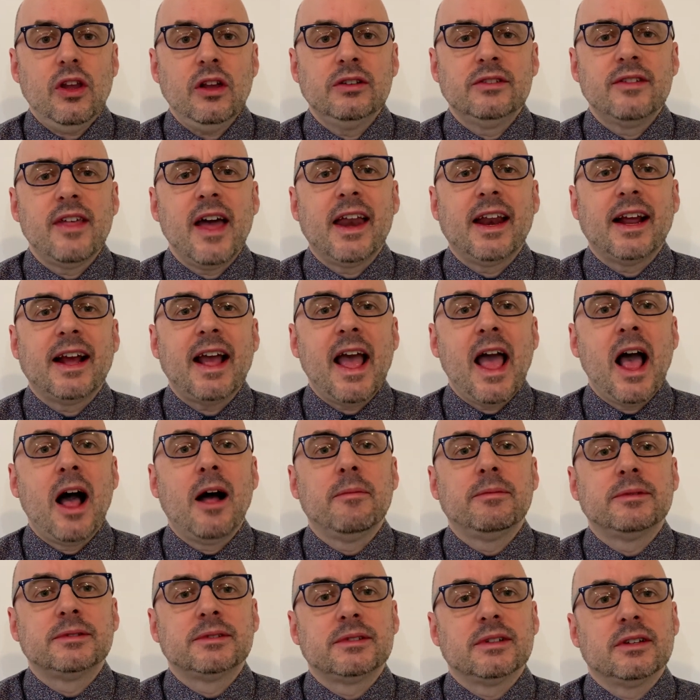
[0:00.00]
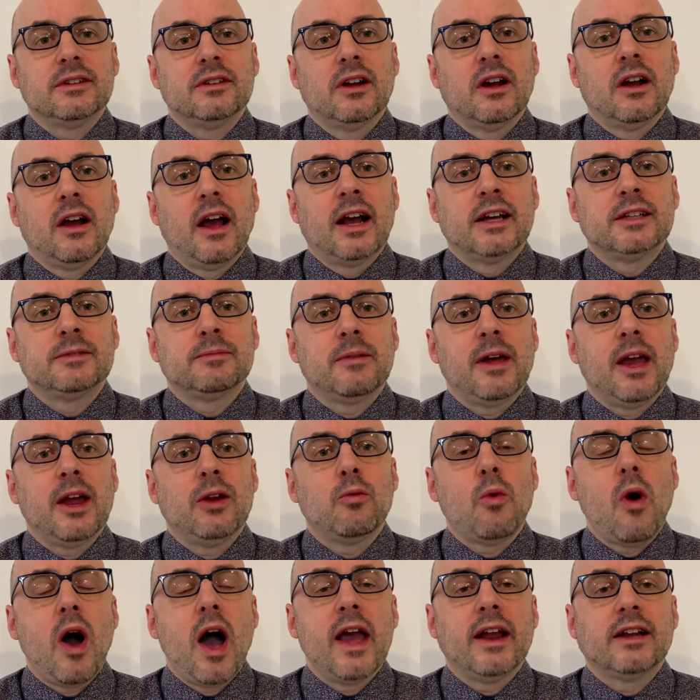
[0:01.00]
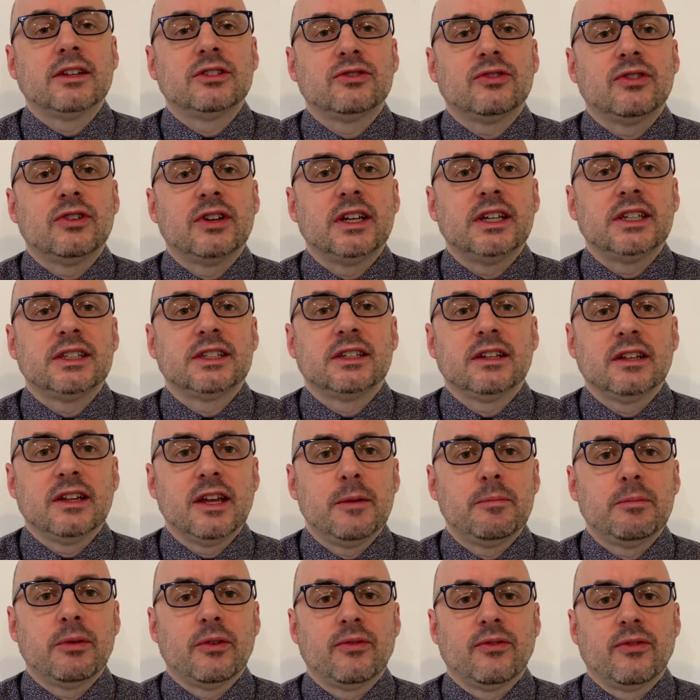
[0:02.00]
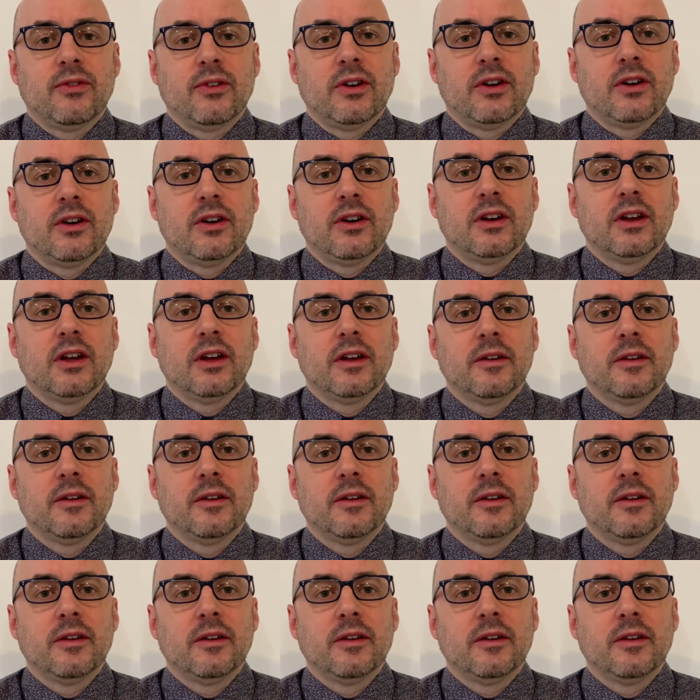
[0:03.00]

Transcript: That helps explain why it's traditionally preferred.